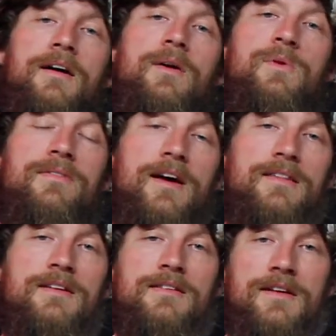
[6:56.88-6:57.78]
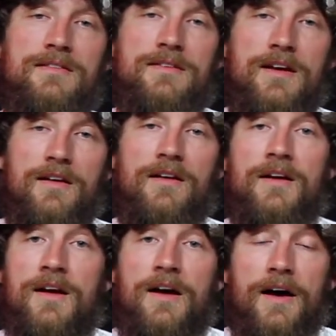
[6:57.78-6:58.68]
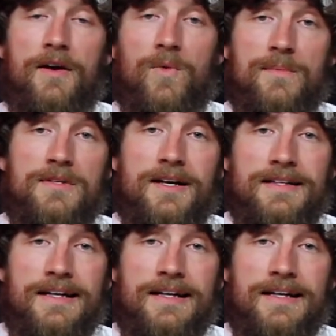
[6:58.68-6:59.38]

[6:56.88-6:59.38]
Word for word: uh, we've got these on sale at our website,